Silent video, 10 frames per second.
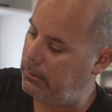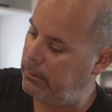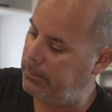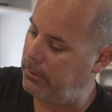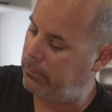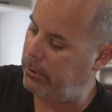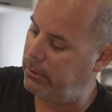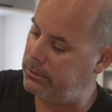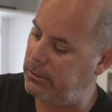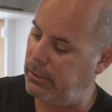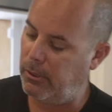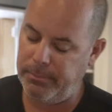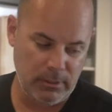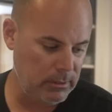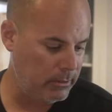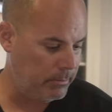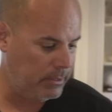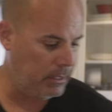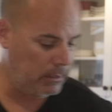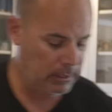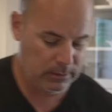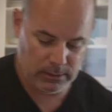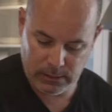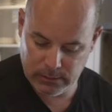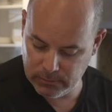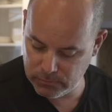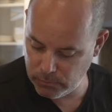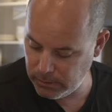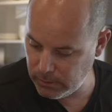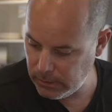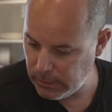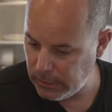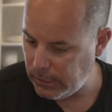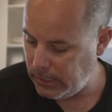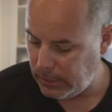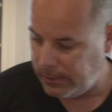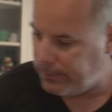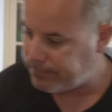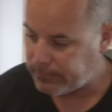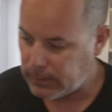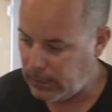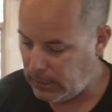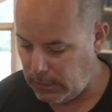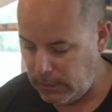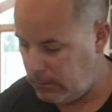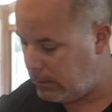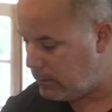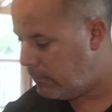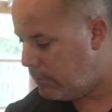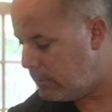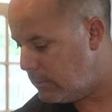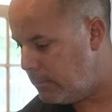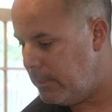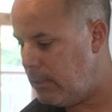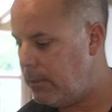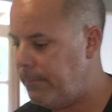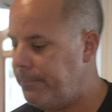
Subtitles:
a little bit of relish, and then I'll put a little bit at the end as well. And let's give this a spin.